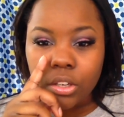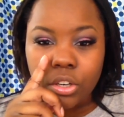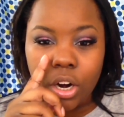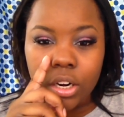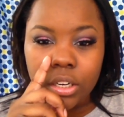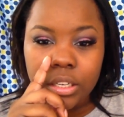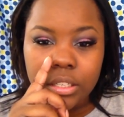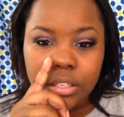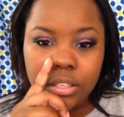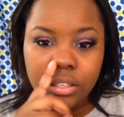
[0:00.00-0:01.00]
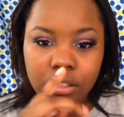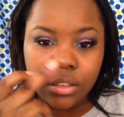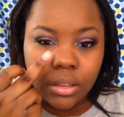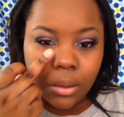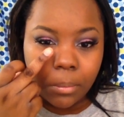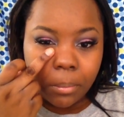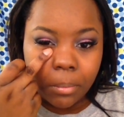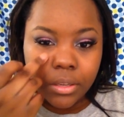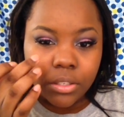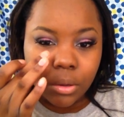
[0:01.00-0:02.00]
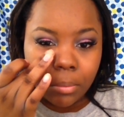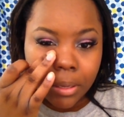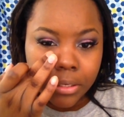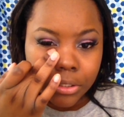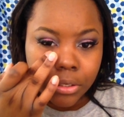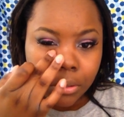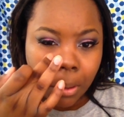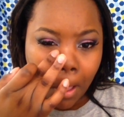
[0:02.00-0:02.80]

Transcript: darkness by so much.